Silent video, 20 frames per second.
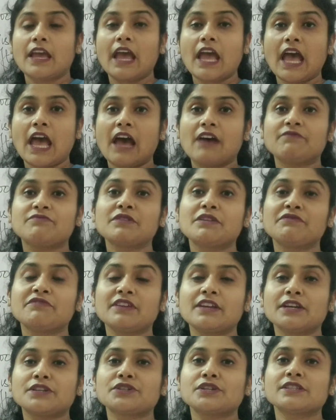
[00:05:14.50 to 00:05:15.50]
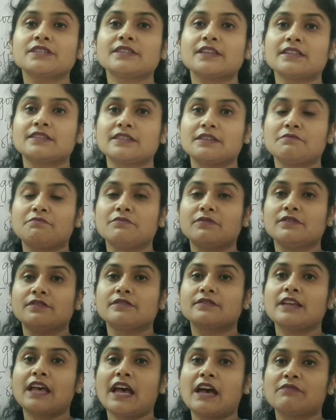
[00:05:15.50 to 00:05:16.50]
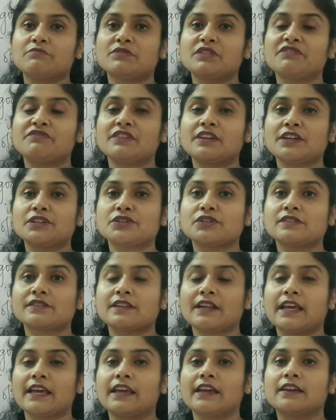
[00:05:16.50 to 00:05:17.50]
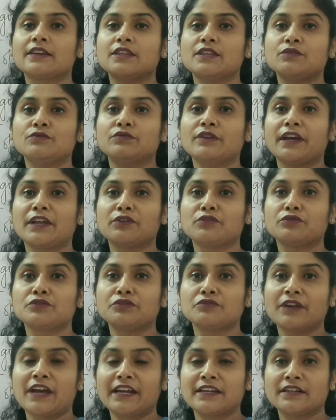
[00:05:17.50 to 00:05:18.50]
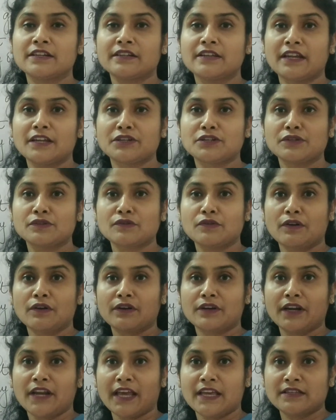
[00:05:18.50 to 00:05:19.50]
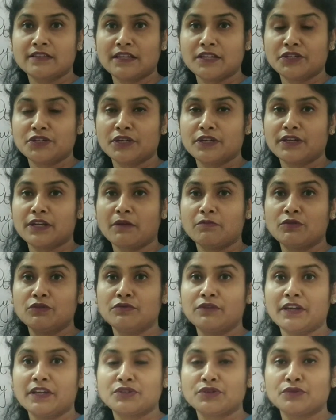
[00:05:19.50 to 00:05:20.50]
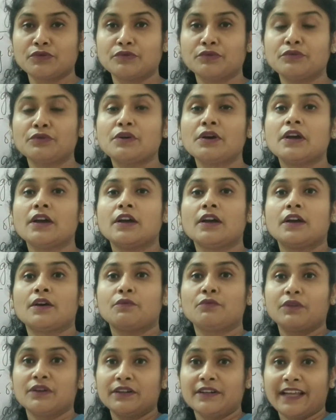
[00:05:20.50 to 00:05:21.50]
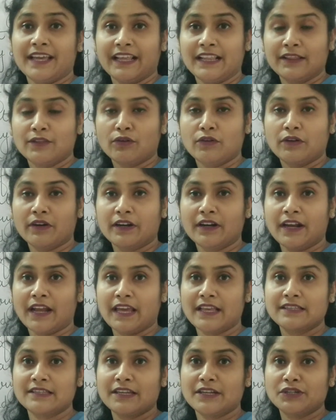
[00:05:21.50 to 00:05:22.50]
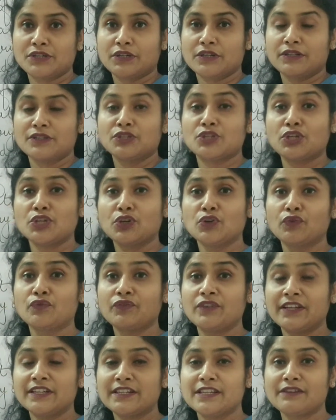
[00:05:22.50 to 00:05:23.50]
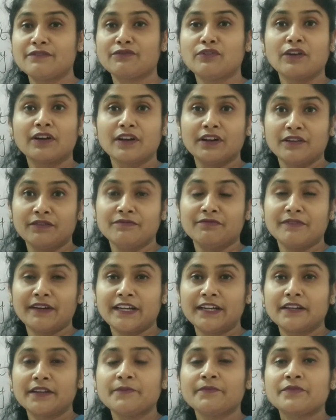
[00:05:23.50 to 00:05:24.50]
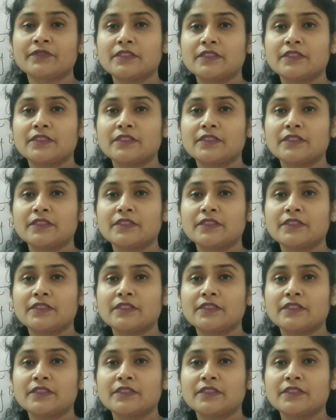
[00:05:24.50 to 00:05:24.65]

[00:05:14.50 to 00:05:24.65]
Abbreviations and symbols, abbreviations like UNO, United Nations Organization, WHO, World Health Organization, GOVT for government.